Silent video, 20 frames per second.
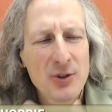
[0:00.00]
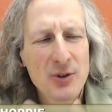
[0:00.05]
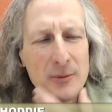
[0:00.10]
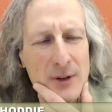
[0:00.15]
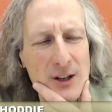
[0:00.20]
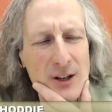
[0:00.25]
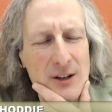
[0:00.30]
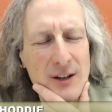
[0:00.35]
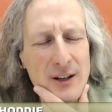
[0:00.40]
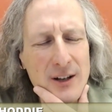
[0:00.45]

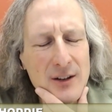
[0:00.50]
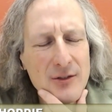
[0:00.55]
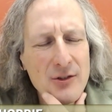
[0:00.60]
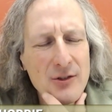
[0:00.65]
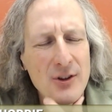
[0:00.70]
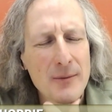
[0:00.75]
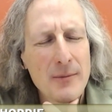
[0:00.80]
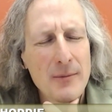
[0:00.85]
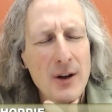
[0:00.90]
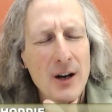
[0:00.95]
Somebody did
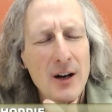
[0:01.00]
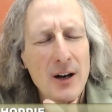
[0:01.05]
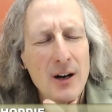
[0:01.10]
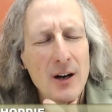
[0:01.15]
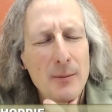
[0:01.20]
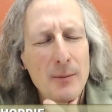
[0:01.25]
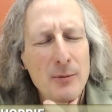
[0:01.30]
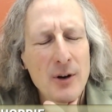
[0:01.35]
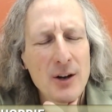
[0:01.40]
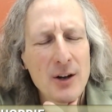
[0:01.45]
some uh,
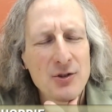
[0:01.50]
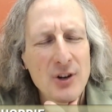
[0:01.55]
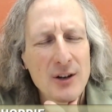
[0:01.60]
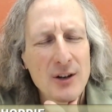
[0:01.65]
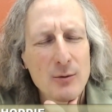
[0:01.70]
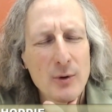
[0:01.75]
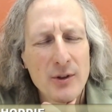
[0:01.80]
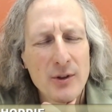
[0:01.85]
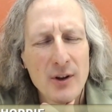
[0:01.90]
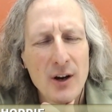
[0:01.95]
a
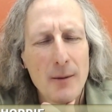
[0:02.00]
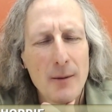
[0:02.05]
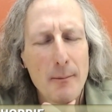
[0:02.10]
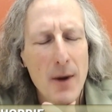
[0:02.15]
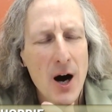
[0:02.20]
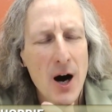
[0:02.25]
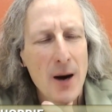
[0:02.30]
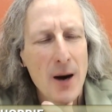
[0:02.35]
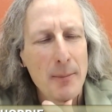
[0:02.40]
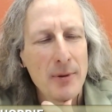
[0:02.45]
project with a
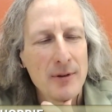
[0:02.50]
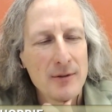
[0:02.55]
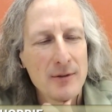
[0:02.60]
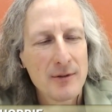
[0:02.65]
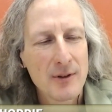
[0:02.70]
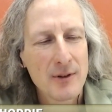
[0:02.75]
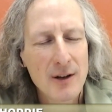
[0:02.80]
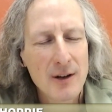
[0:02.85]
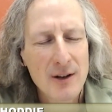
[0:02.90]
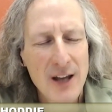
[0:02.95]
mop,
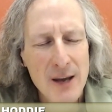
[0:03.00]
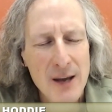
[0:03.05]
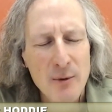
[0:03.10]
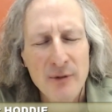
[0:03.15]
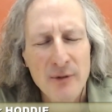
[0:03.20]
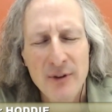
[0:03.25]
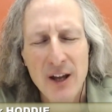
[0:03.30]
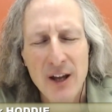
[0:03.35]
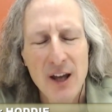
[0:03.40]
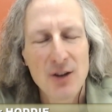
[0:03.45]
the
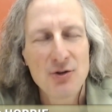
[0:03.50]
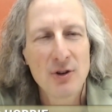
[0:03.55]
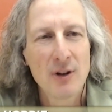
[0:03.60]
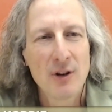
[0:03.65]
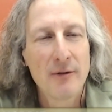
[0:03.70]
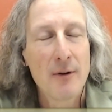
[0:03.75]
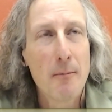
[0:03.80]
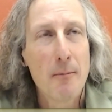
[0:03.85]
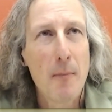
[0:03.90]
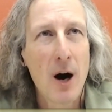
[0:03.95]
gamification
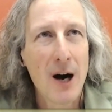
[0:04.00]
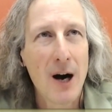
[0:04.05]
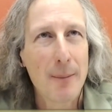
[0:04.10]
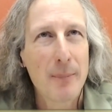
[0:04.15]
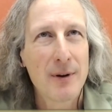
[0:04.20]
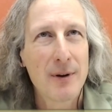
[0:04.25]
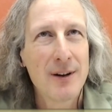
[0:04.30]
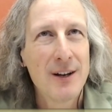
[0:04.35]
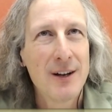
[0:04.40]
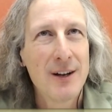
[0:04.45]
of a mop,